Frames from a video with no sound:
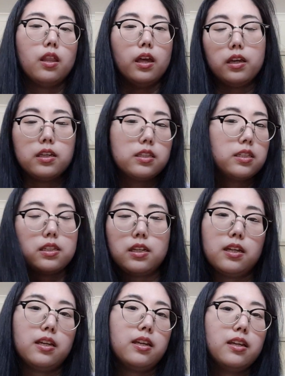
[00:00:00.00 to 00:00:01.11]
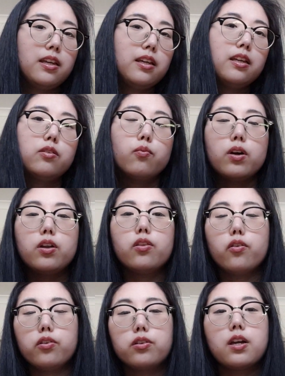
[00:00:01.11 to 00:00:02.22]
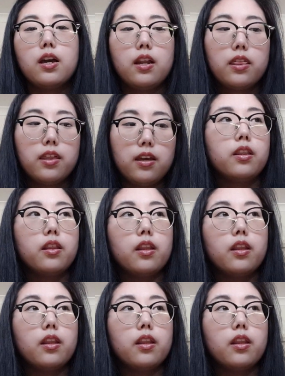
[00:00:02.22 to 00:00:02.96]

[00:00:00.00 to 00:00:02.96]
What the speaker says: Like, it's one of those kind of things.